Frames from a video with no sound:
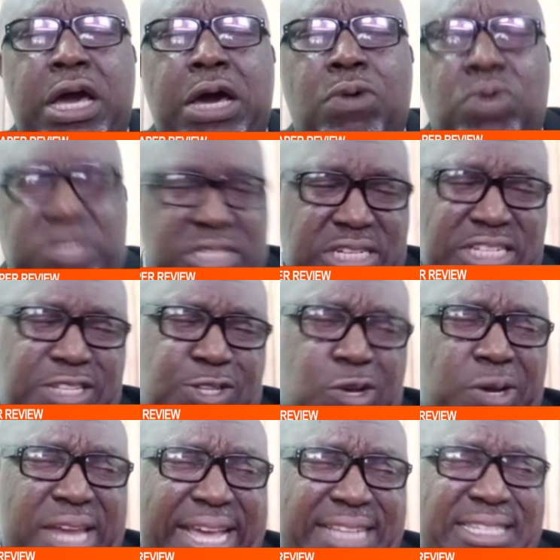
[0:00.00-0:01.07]
was a
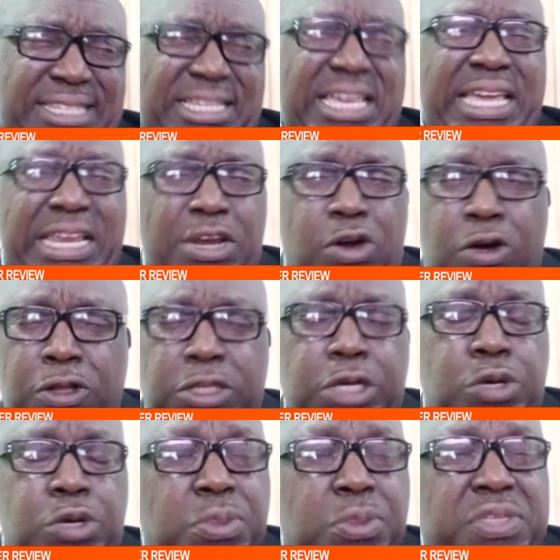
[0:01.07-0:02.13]
disconnect in
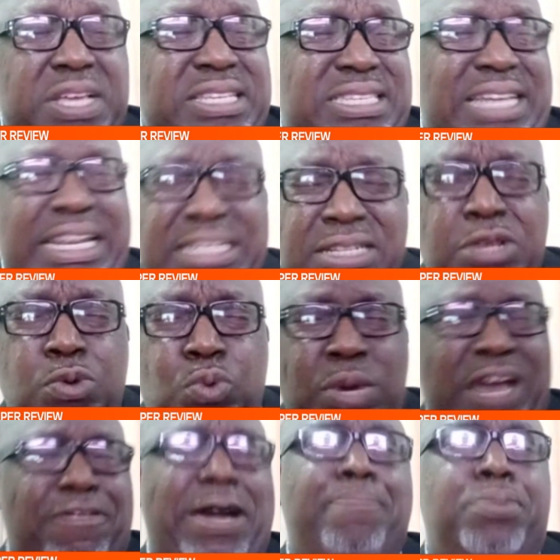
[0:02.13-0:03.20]
all the good things that
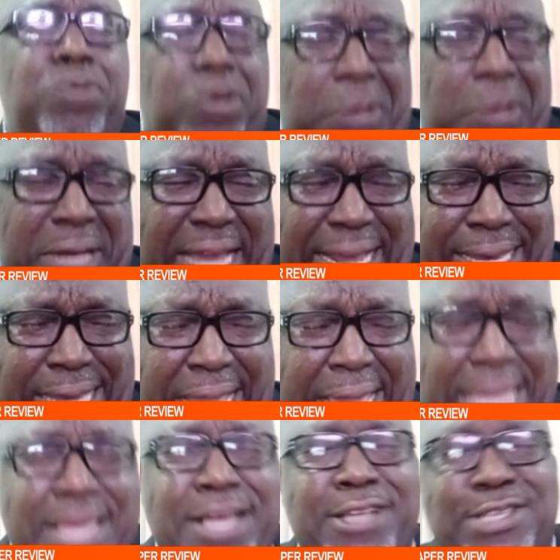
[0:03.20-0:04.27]
would have happened on that day.